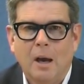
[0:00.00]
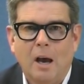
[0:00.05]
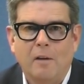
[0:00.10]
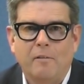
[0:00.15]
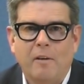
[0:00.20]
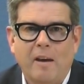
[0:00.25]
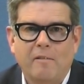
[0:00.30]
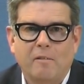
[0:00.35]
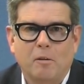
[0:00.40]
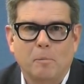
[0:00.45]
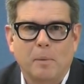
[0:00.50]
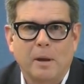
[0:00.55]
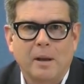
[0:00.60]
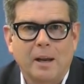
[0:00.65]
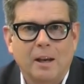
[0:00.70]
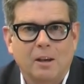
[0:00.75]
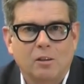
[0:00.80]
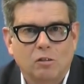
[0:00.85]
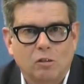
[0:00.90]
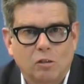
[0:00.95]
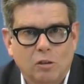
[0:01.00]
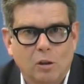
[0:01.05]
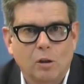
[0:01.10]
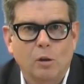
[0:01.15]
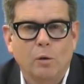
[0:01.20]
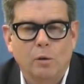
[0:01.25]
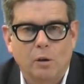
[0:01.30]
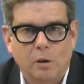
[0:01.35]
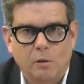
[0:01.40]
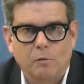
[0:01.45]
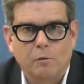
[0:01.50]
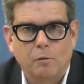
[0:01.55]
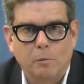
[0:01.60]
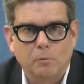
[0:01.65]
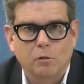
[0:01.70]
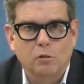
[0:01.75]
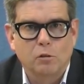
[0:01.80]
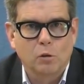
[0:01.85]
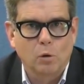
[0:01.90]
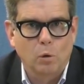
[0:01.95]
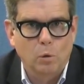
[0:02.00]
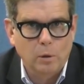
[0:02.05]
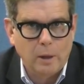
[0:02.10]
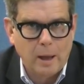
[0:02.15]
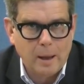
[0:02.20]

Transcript: of having been excluded from school.